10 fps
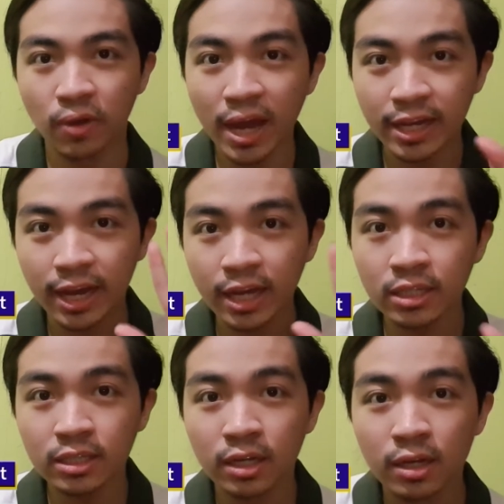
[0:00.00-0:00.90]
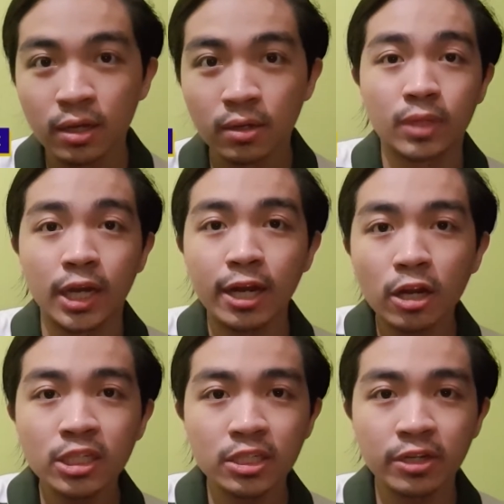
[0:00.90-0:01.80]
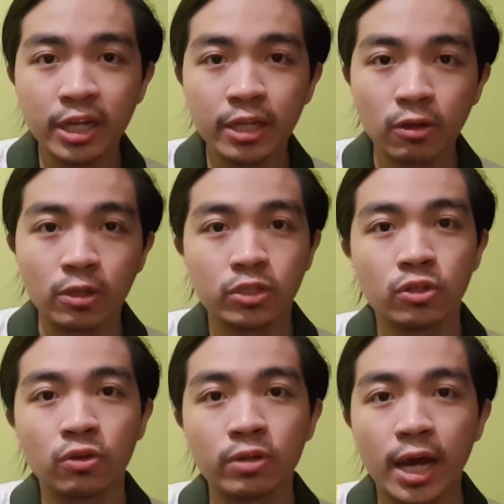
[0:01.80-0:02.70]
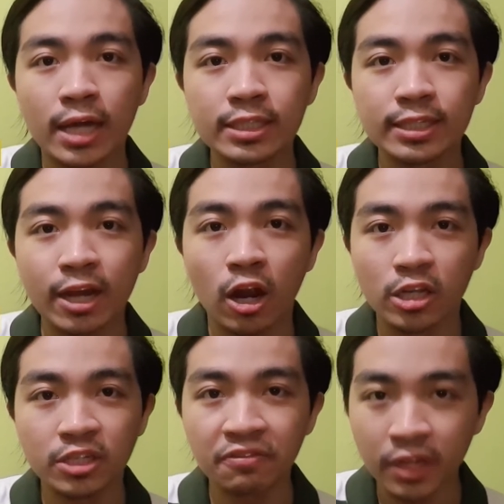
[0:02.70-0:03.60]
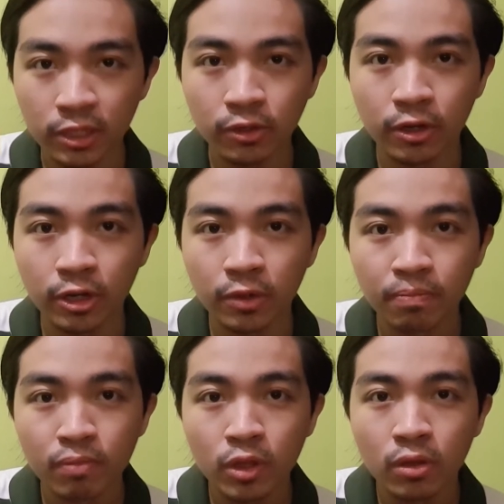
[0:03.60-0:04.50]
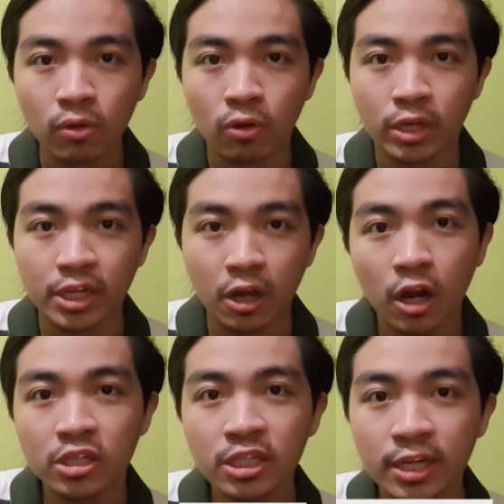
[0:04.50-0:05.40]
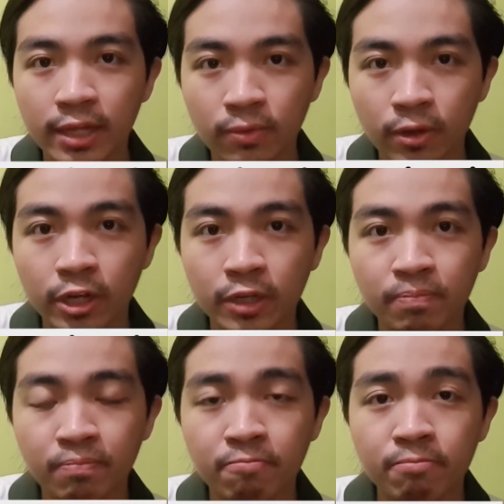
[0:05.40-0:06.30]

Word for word: Alright, so hi guys! An R C circuit, also known as the R C filter or R C network,